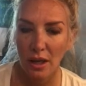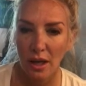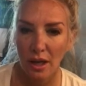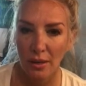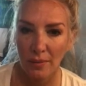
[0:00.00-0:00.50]

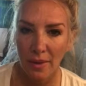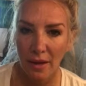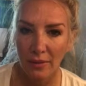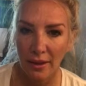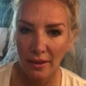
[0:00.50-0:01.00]

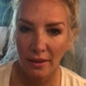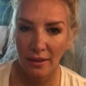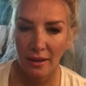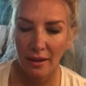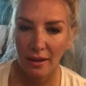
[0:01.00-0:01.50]
having
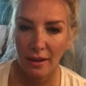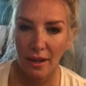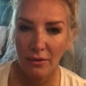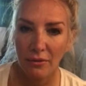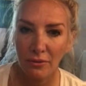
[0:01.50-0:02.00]

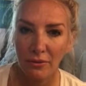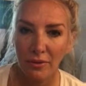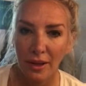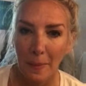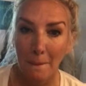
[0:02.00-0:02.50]
love,
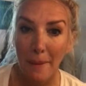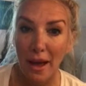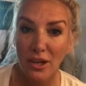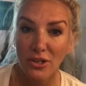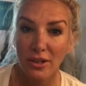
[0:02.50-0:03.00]

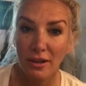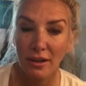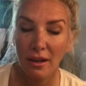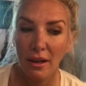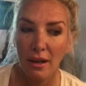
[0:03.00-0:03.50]
compassion,